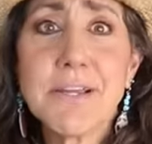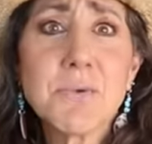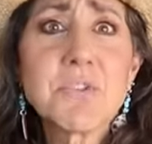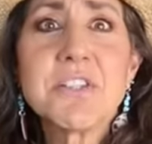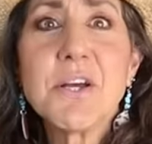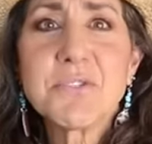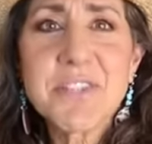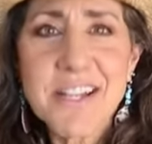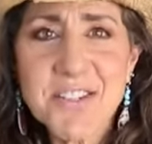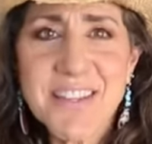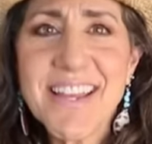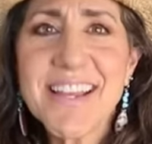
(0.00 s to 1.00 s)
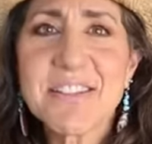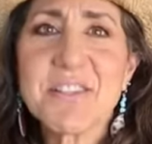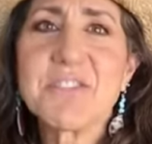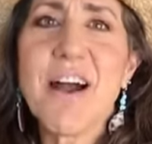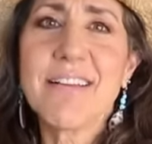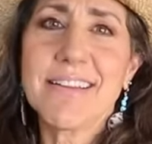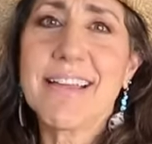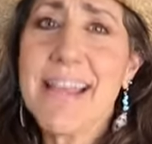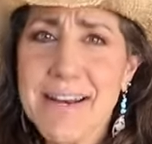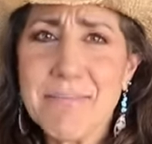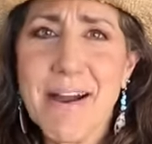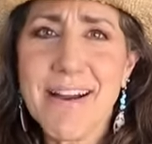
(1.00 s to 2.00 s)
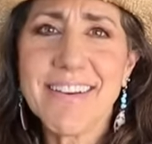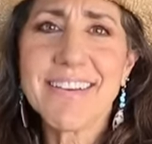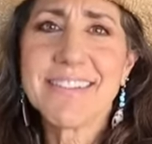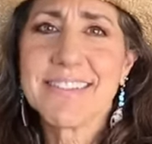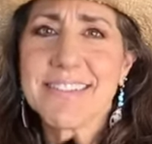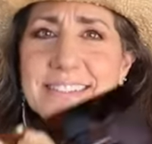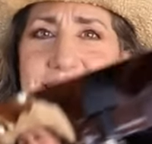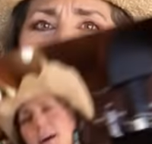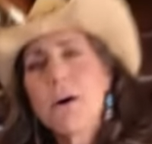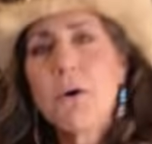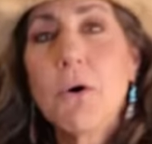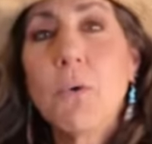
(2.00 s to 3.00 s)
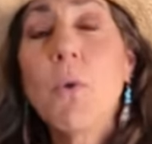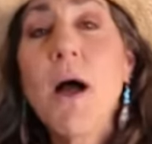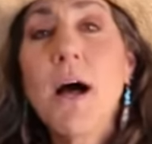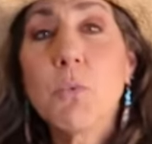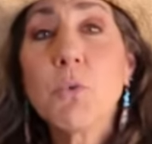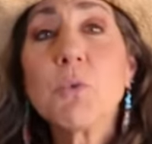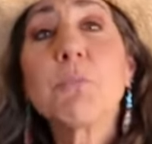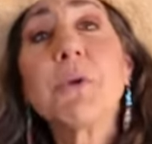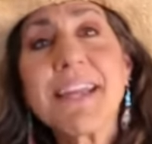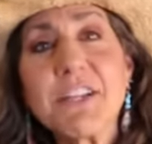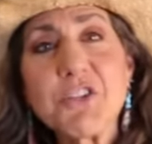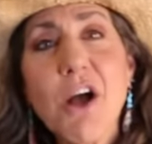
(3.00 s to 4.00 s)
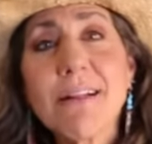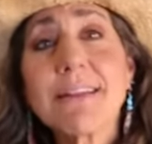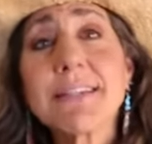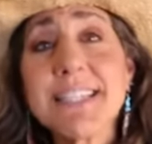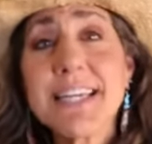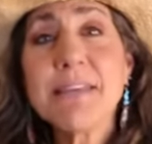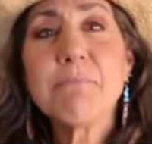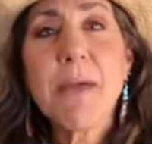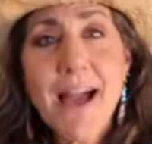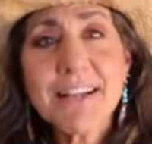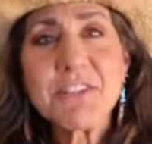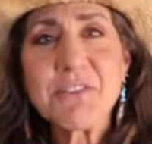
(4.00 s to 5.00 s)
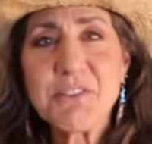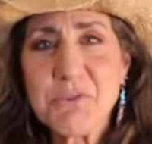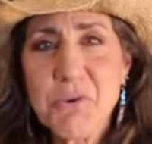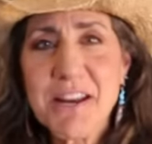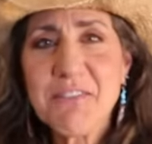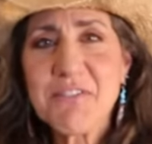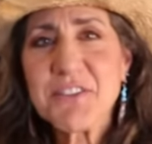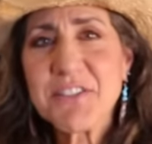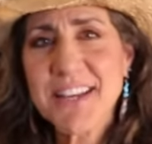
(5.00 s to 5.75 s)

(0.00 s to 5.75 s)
There was no such thing as a chocolate candy bar. Well, we're bringing chocolate tea back to the 21st